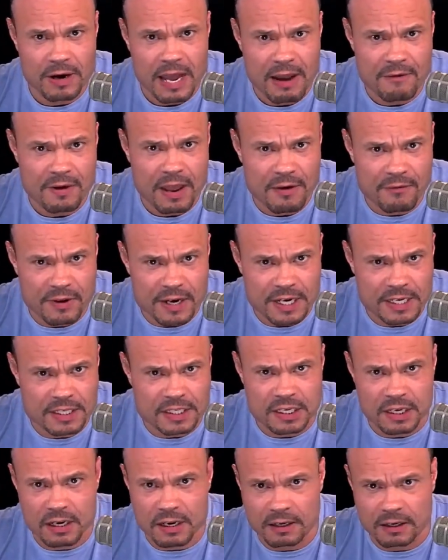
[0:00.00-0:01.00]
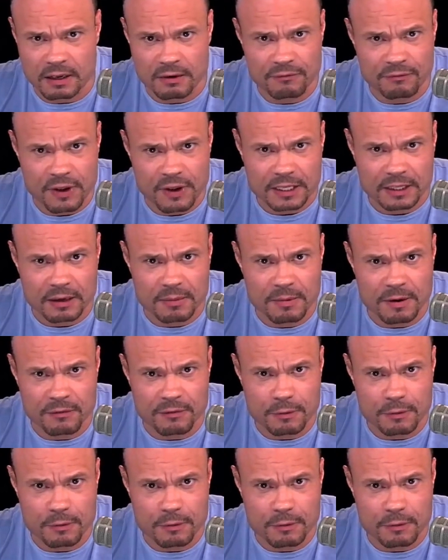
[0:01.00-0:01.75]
have evidence to convict him of